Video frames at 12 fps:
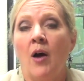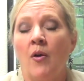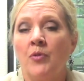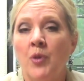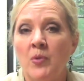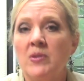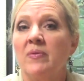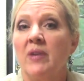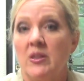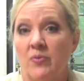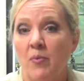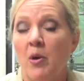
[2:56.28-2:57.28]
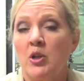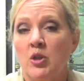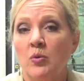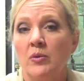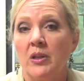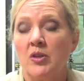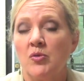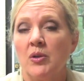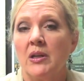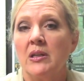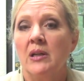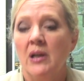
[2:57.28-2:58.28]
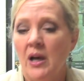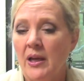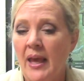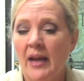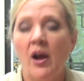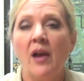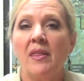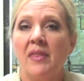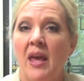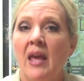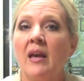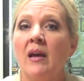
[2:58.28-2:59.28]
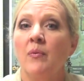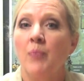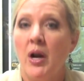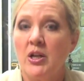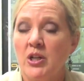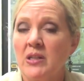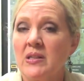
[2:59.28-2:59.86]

those of us from our school district cannot thank Project